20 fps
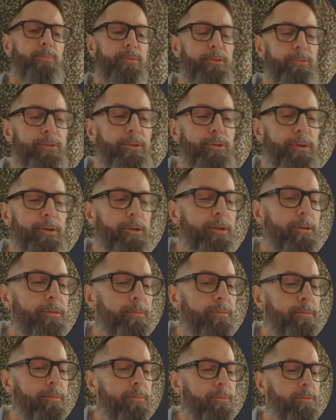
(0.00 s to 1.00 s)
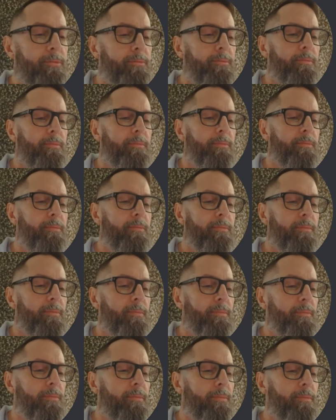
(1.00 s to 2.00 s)
please click it and
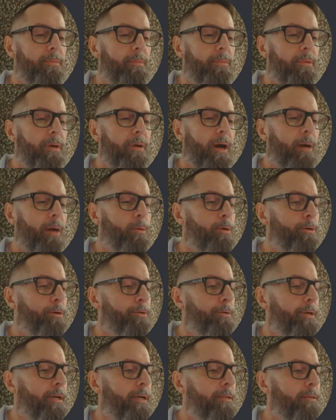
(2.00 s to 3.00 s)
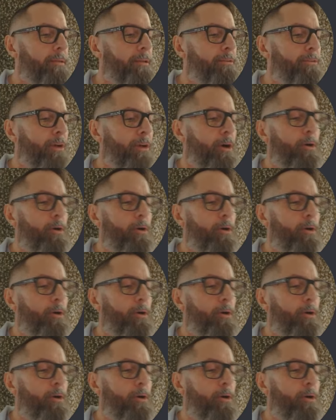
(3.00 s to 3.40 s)
I will create this.